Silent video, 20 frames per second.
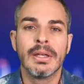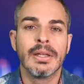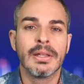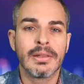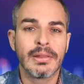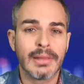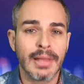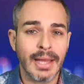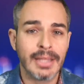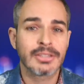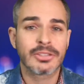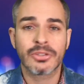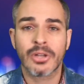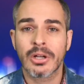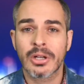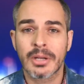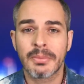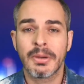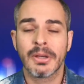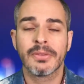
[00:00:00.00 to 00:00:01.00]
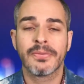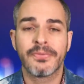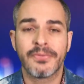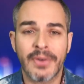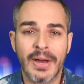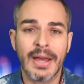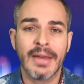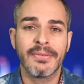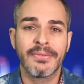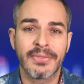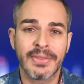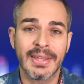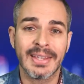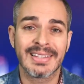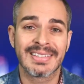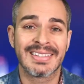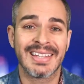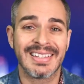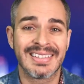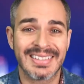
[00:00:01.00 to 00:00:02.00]
let's talk about five
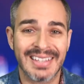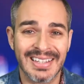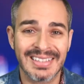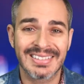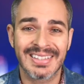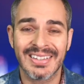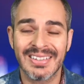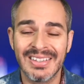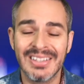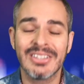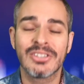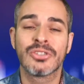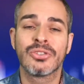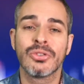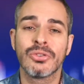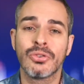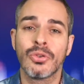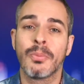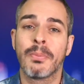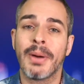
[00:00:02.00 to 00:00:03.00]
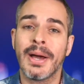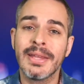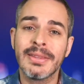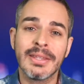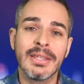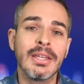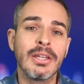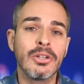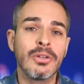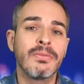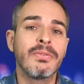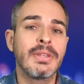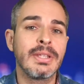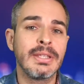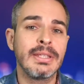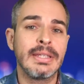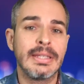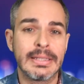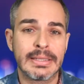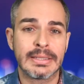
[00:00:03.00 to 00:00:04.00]
things that Tesla needs to do by the end of the
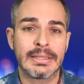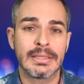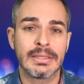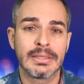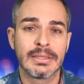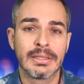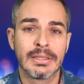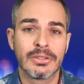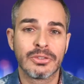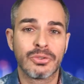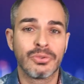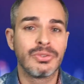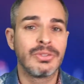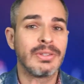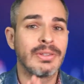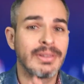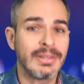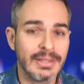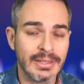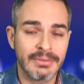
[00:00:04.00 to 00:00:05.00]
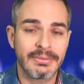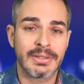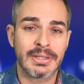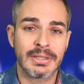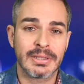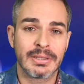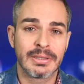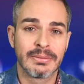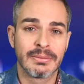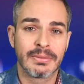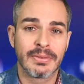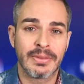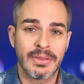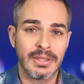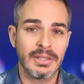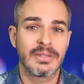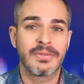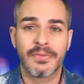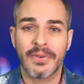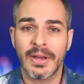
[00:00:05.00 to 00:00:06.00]
year to deliver
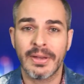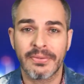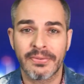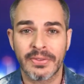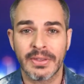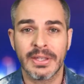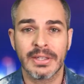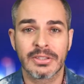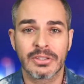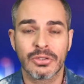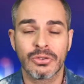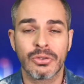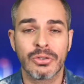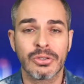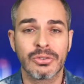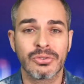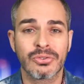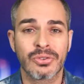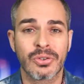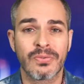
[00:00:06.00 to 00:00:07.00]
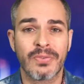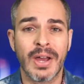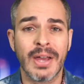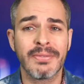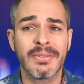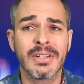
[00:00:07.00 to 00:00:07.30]
these five things in order to survive.